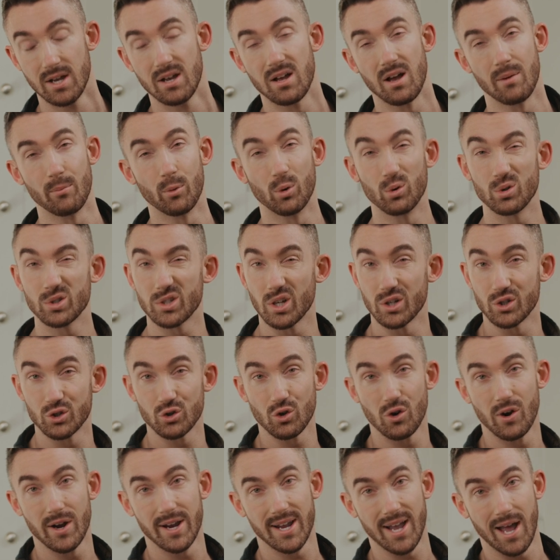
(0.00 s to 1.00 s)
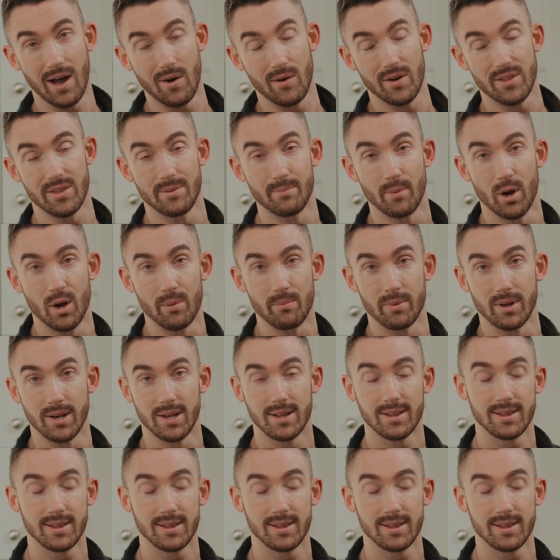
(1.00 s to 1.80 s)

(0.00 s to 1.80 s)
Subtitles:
I'm also trying out at the moment